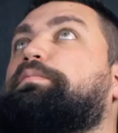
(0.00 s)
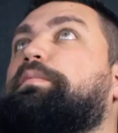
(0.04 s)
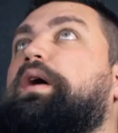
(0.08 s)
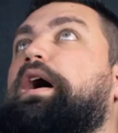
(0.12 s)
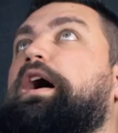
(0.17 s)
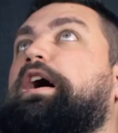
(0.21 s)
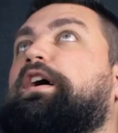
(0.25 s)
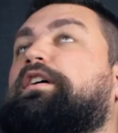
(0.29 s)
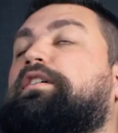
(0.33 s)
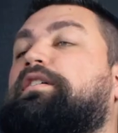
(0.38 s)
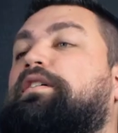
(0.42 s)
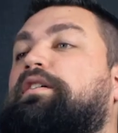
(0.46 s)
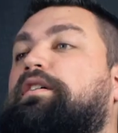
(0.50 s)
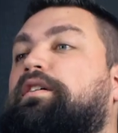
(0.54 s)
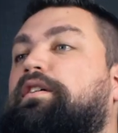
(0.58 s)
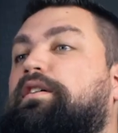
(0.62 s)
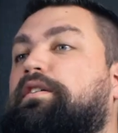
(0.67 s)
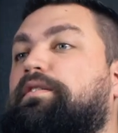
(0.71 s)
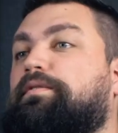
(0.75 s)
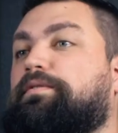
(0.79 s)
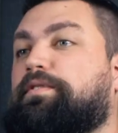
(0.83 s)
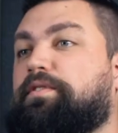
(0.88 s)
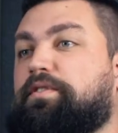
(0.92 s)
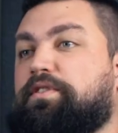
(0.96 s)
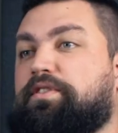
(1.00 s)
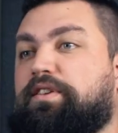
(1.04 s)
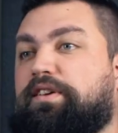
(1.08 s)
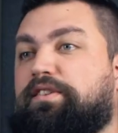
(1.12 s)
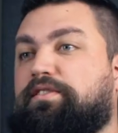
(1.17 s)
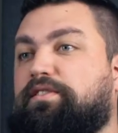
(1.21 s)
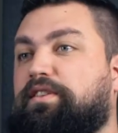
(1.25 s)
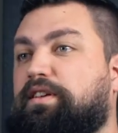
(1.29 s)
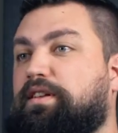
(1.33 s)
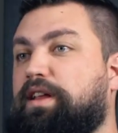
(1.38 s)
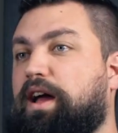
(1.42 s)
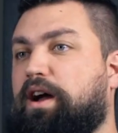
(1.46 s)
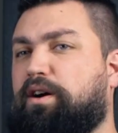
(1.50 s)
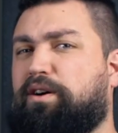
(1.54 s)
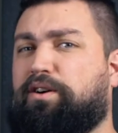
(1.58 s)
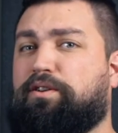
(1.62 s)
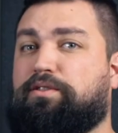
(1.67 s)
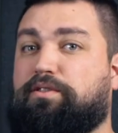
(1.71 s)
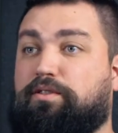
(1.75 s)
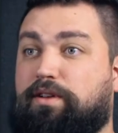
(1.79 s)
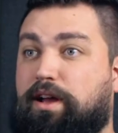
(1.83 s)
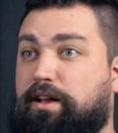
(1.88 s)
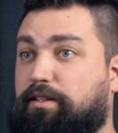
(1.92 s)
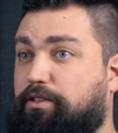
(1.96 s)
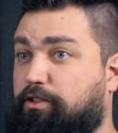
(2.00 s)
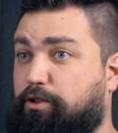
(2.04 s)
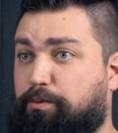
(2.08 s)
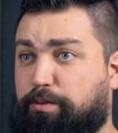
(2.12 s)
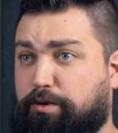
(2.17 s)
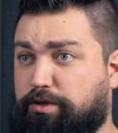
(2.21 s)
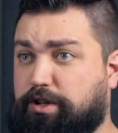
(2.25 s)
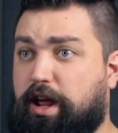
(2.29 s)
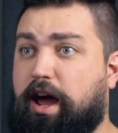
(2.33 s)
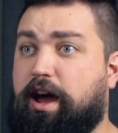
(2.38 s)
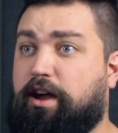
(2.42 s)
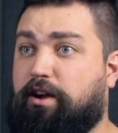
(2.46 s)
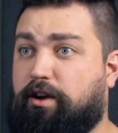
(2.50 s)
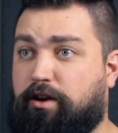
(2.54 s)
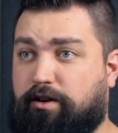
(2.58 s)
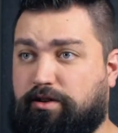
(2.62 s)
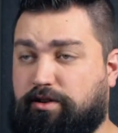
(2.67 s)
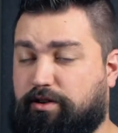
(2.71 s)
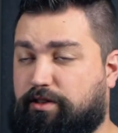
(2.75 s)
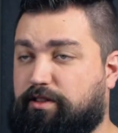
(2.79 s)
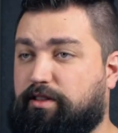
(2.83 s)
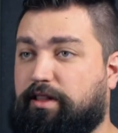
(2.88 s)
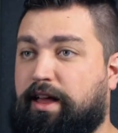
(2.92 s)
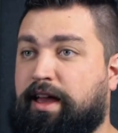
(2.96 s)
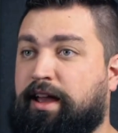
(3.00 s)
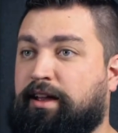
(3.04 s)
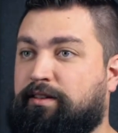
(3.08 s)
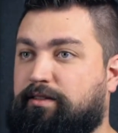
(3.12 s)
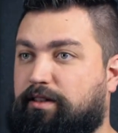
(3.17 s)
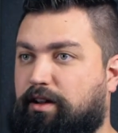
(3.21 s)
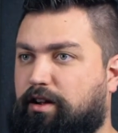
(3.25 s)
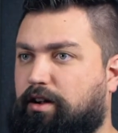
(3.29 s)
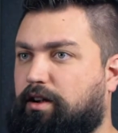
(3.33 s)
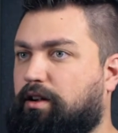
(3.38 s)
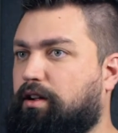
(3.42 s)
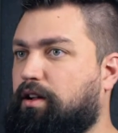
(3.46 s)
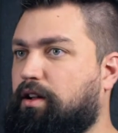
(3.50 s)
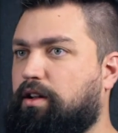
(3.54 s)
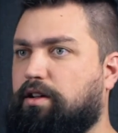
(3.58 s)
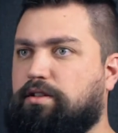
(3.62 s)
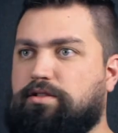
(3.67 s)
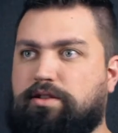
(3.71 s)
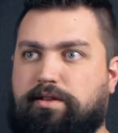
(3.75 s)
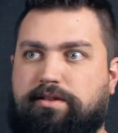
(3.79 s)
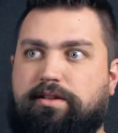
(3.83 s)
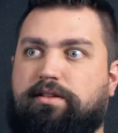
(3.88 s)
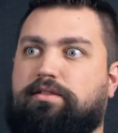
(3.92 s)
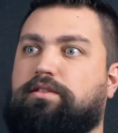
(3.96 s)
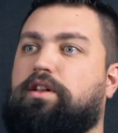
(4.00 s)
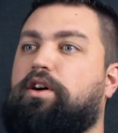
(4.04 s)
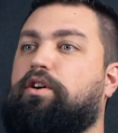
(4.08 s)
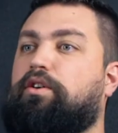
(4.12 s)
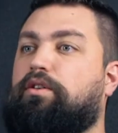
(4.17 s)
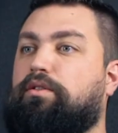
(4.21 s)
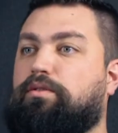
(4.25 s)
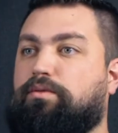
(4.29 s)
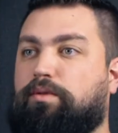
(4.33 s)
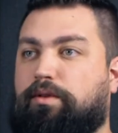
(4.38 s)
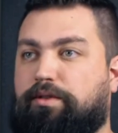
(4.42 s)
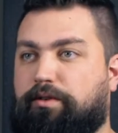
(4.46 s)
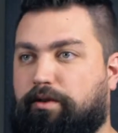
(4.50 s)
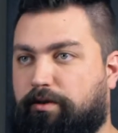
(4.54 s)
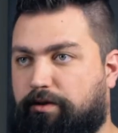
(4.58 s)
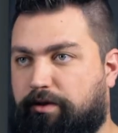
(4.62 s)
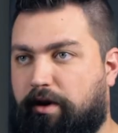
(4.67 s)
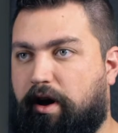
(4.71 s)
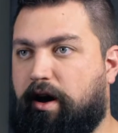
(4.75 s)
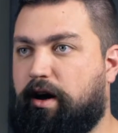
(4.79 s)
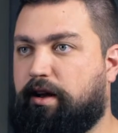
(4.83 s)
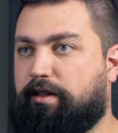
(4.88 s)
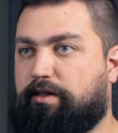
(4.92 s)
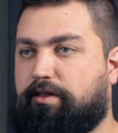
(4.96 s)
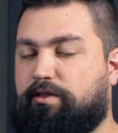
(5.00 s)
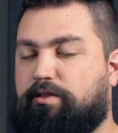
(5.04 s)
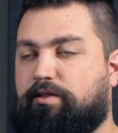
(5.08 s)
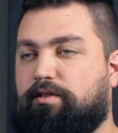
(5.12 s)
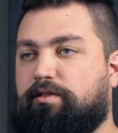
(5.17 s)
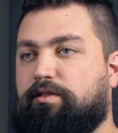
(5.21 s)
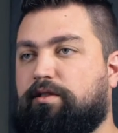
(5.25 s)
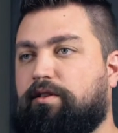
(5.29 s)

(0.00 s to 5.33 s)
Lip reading: bag for 16 hours. You're not super tired. You're just laying there, just alone with your thoughts.